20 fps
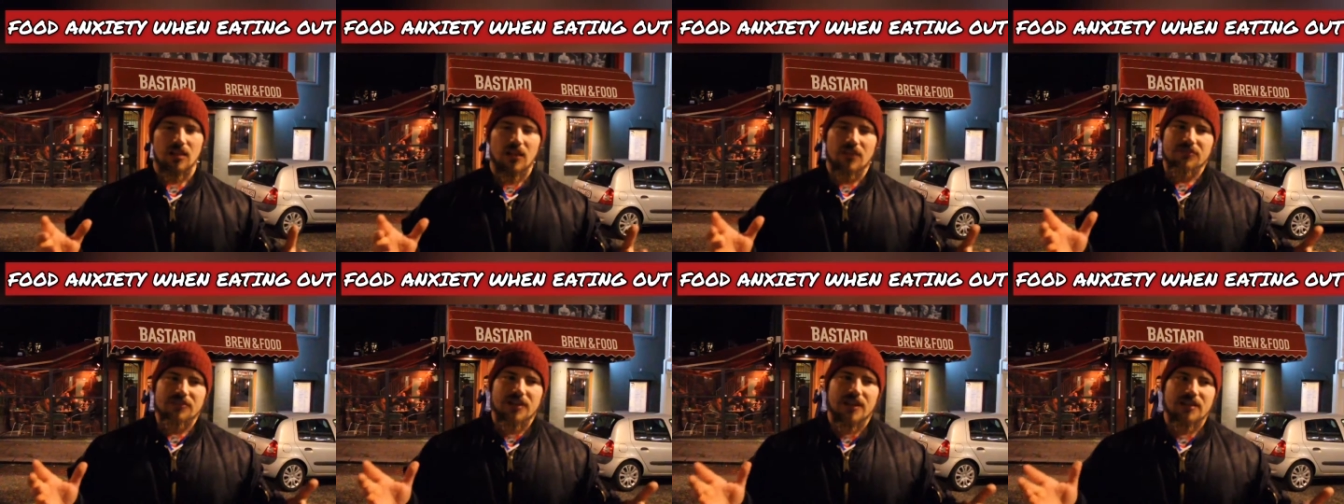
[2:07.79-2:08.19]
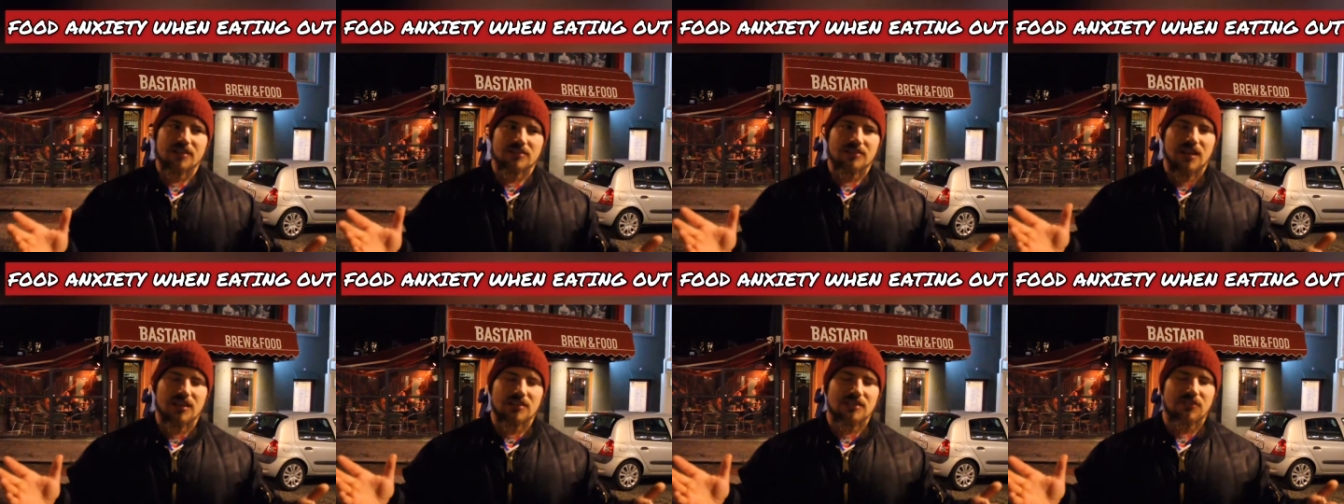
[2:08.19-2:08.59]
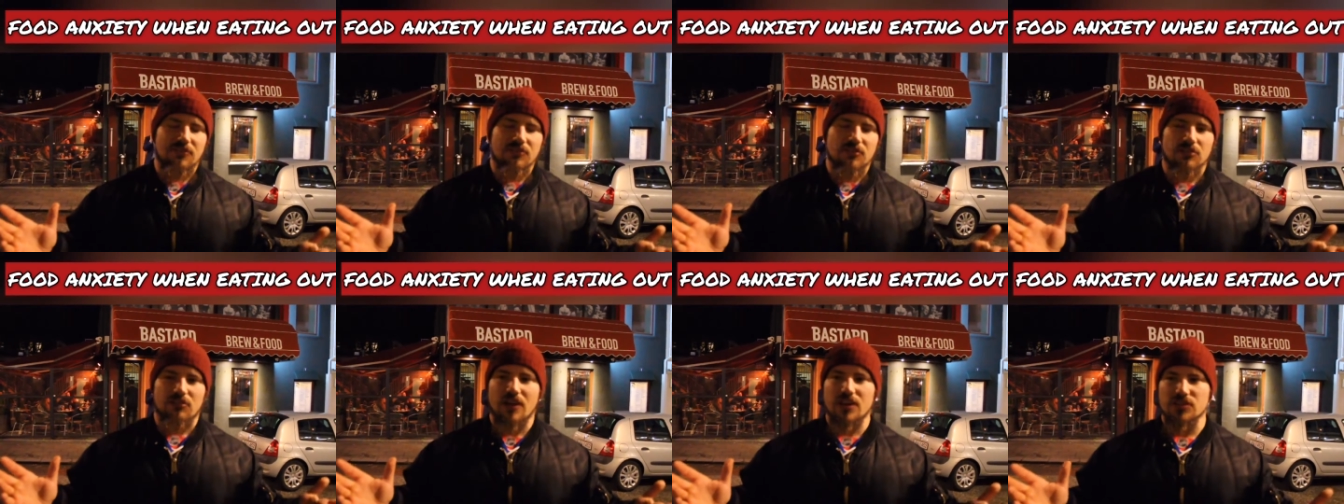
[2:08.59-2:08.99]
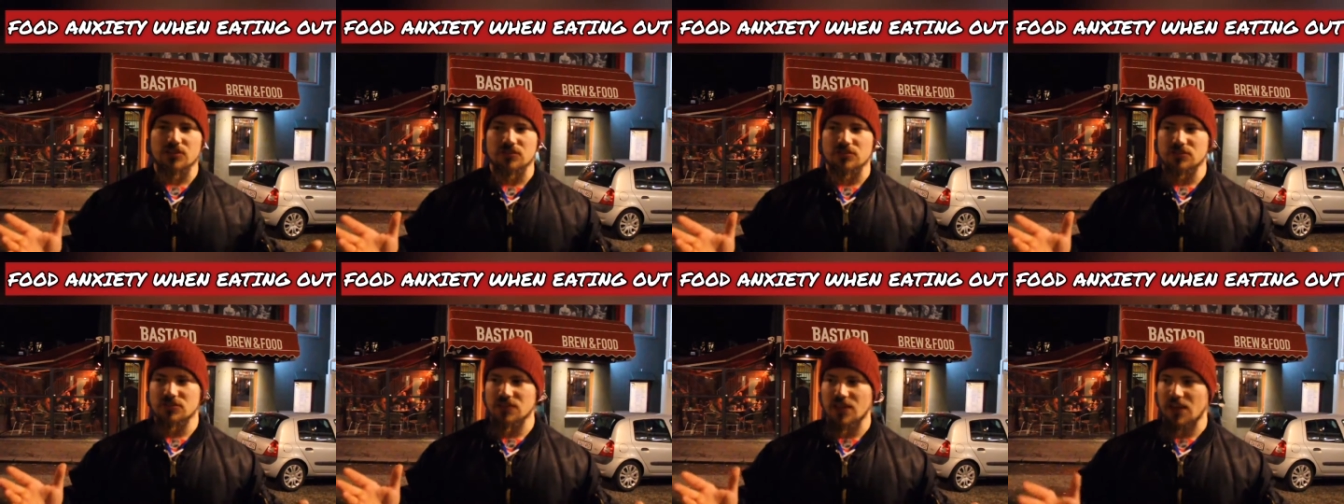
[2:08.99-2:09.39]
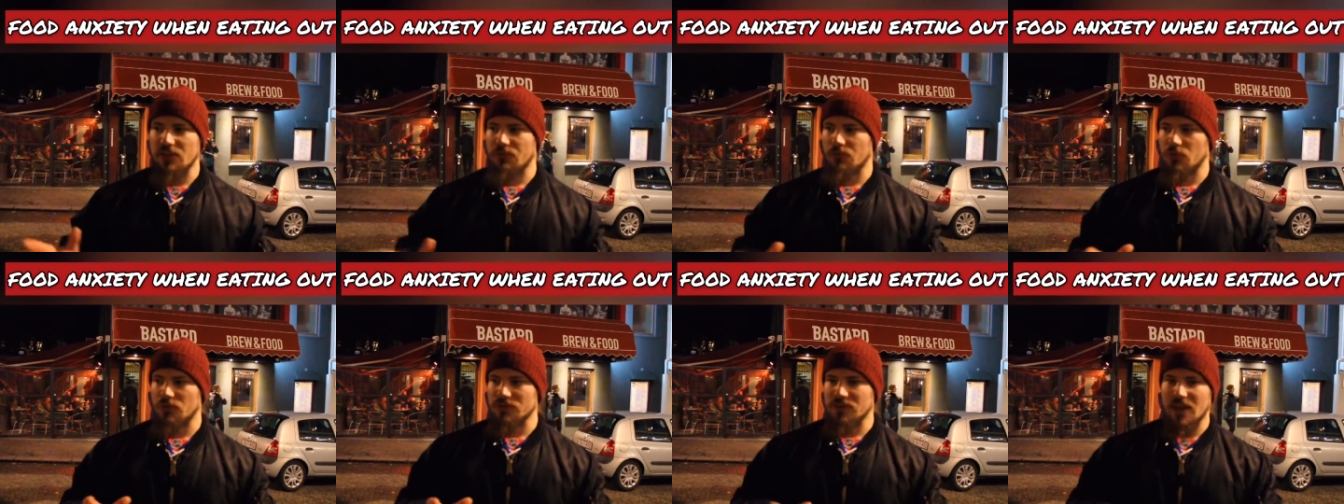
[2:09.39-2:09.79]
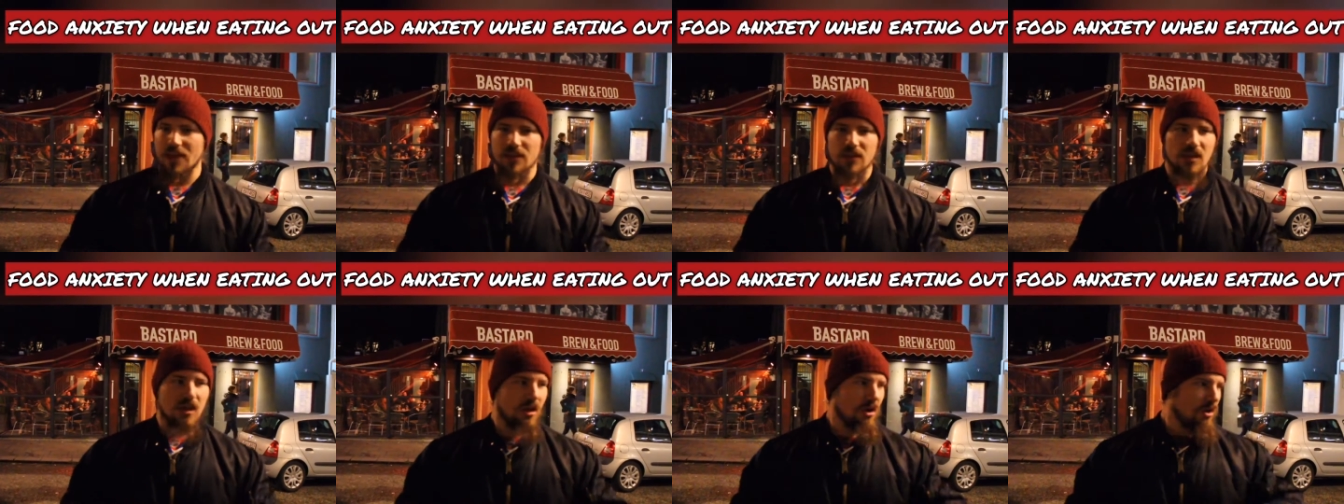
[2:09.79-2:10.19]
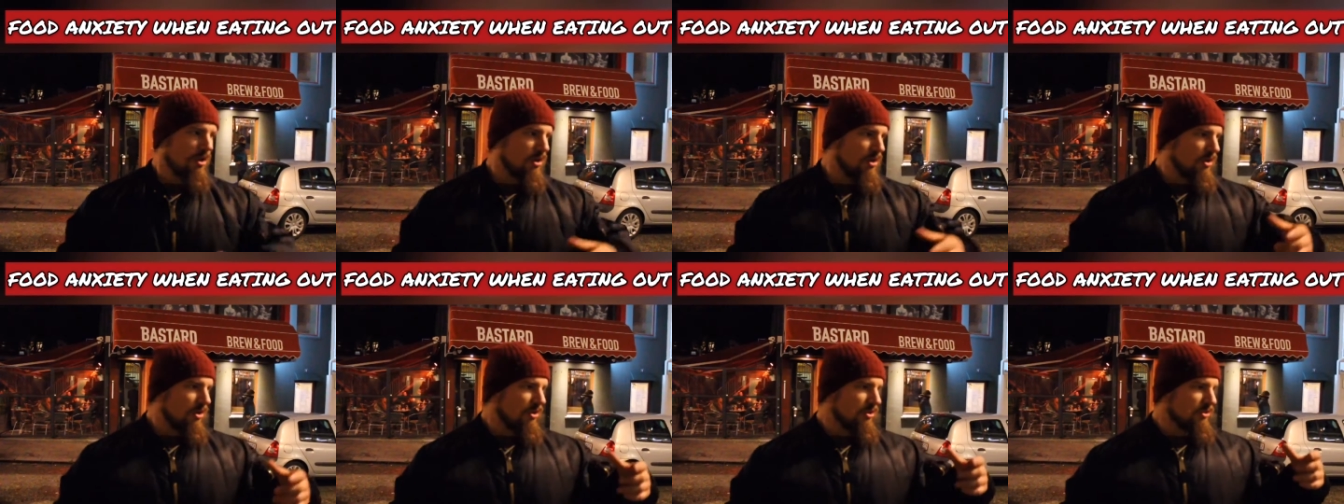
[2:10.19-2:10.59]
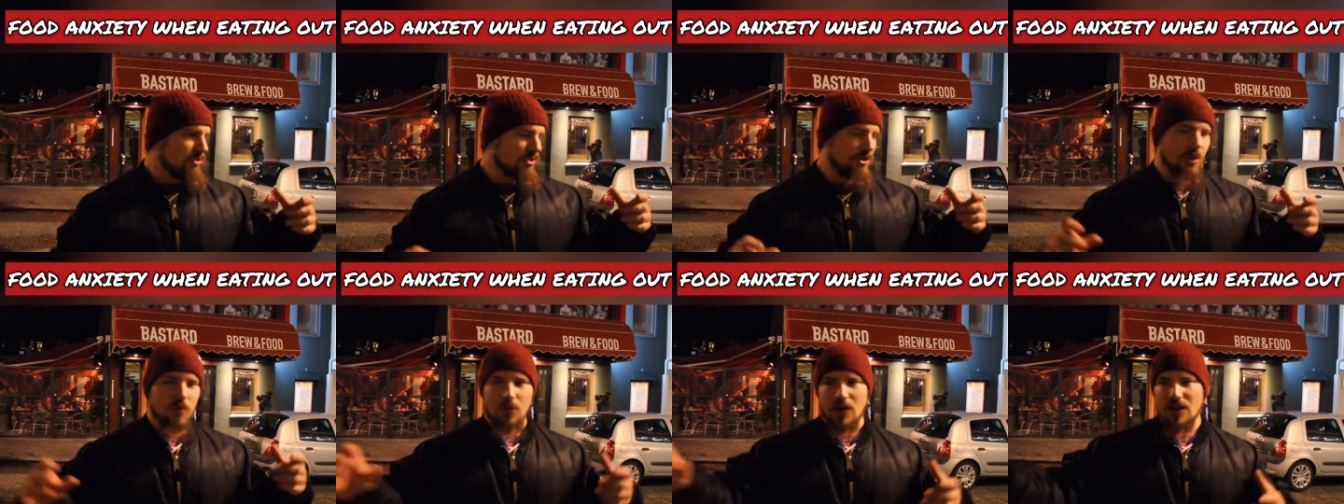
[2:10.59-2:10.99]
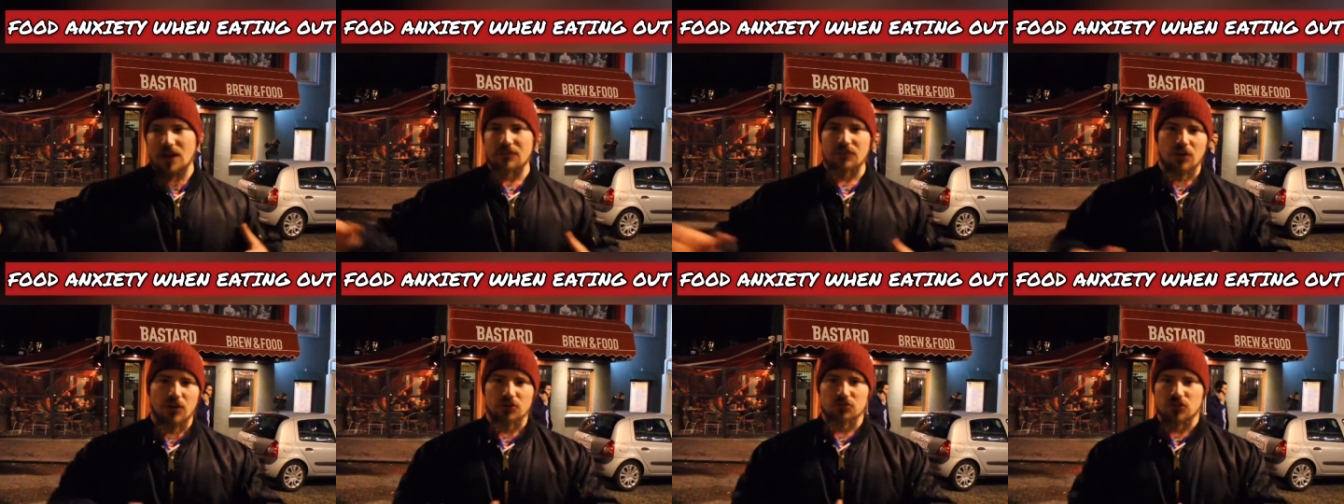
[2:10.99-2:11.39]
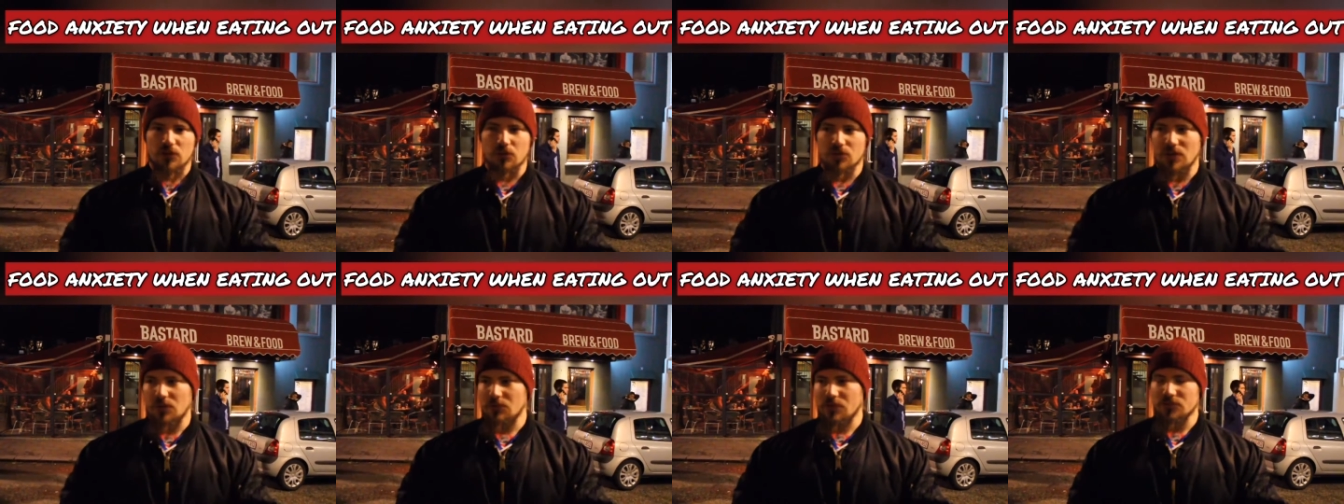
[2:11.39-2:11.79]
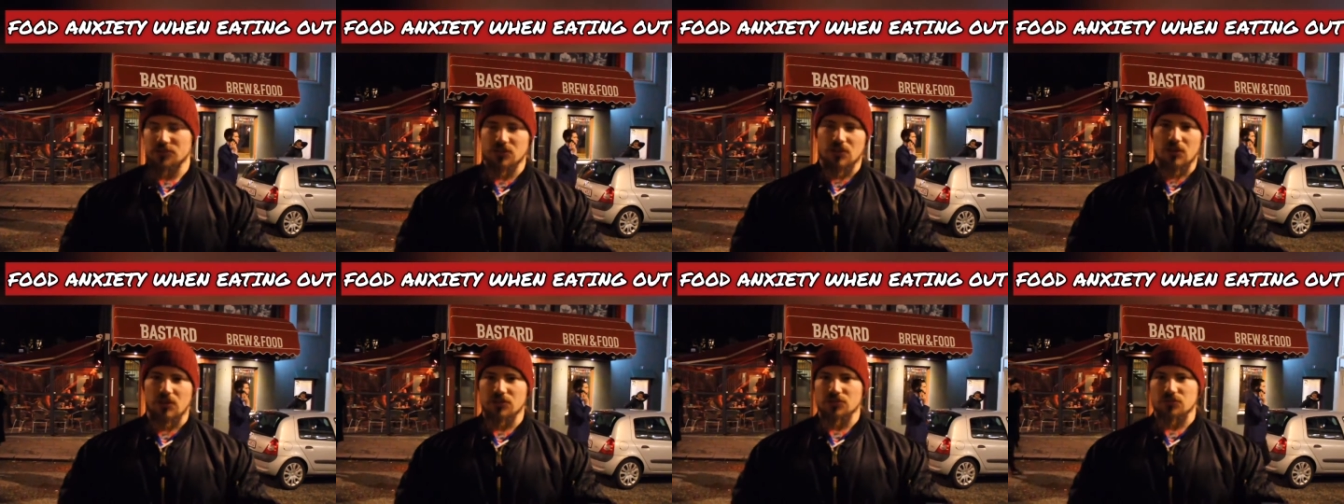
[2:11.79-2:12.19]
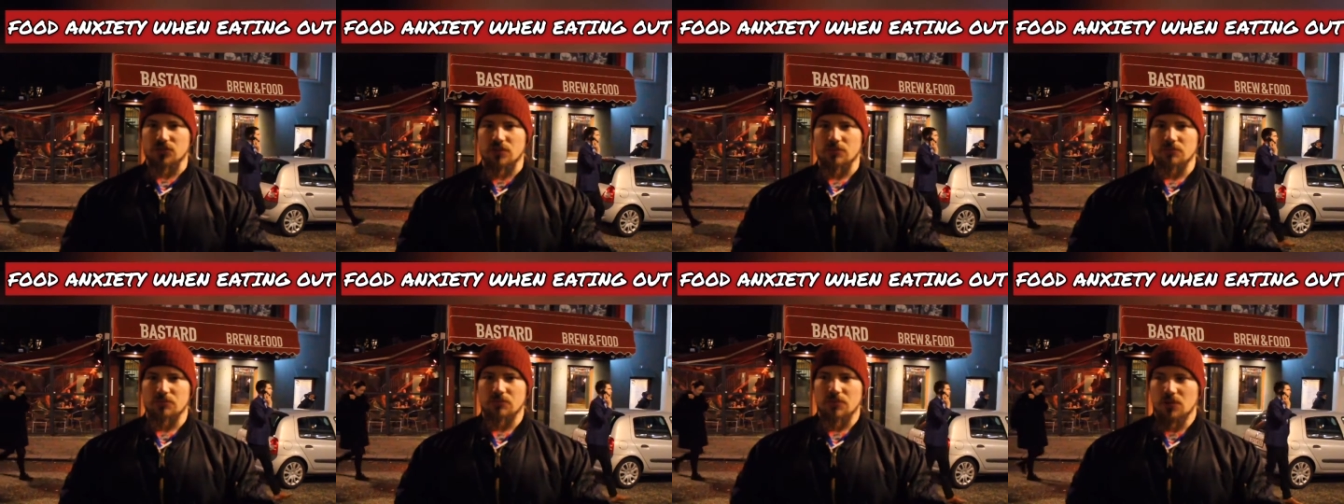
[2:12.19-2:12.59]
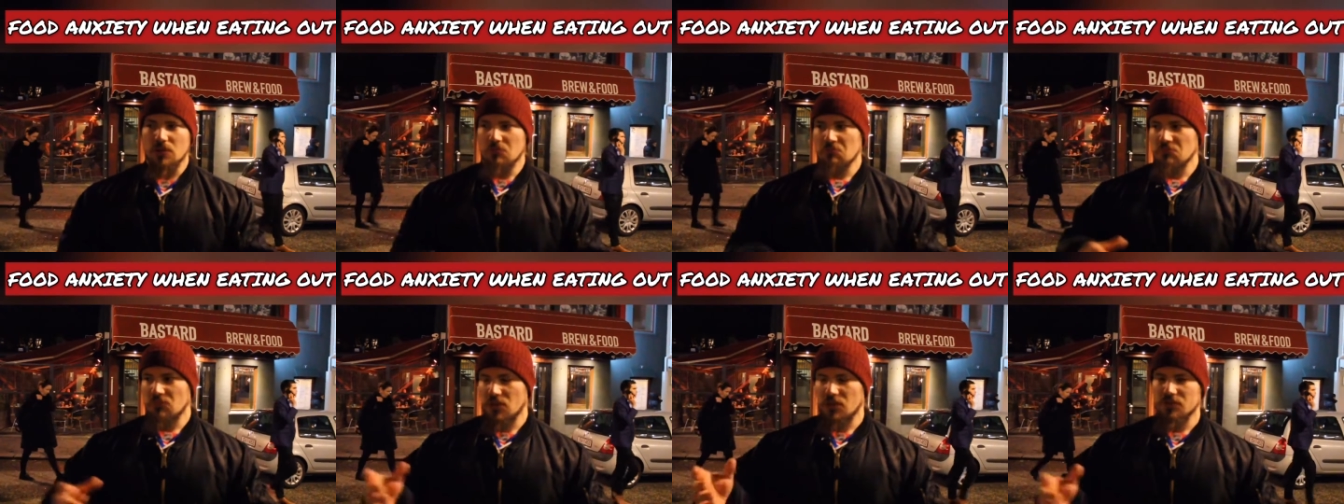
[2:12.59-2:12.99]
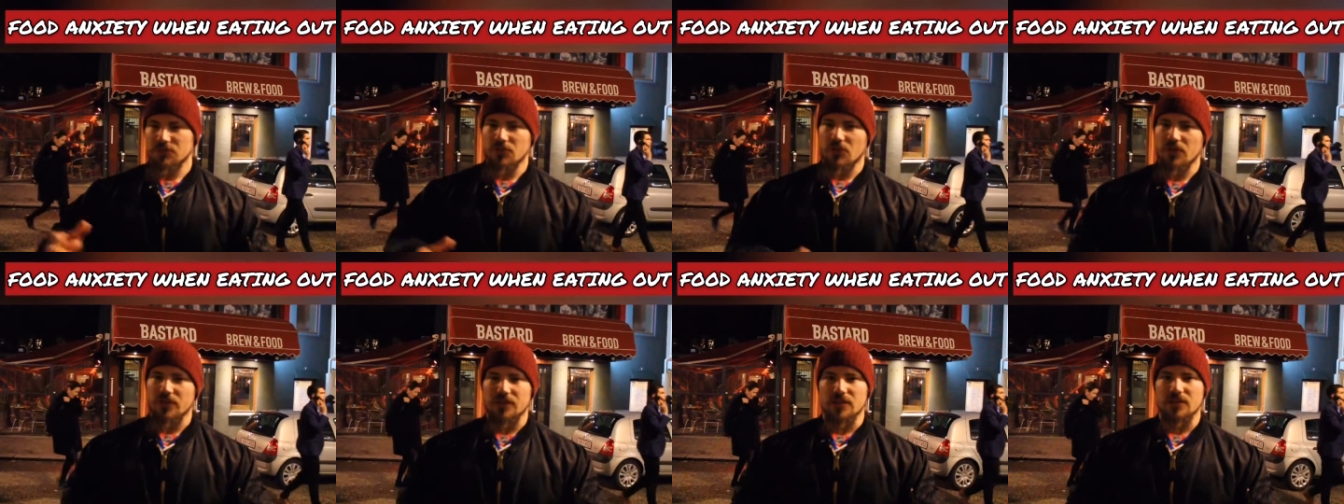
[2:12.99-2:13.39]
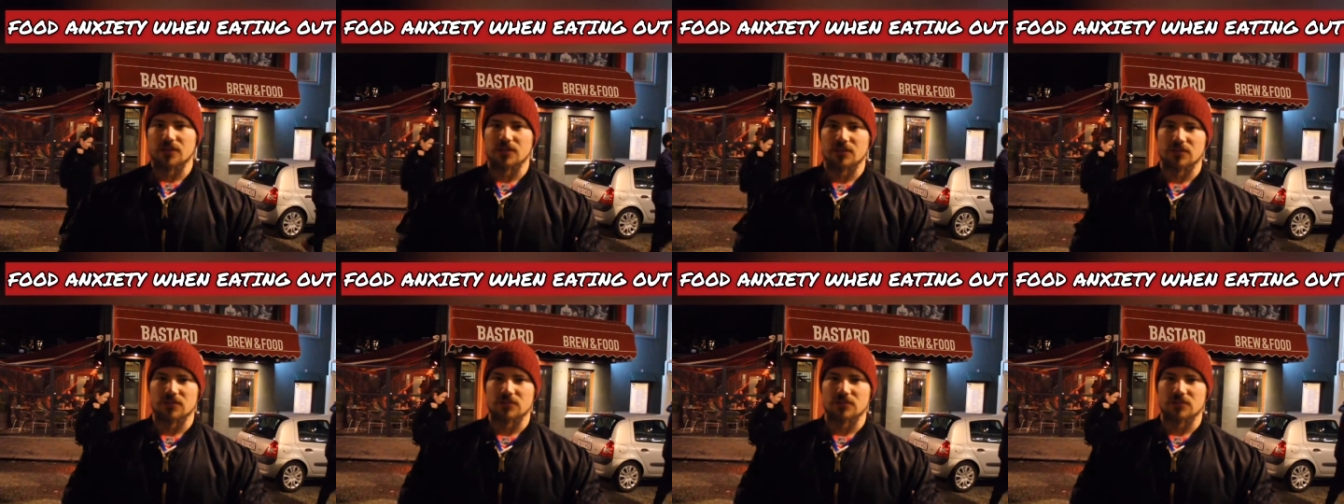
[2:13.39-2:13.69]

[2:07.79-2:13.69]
Life change takes different directions. If one day you go out and have ice cream because everyone's got ice cream, that's fine.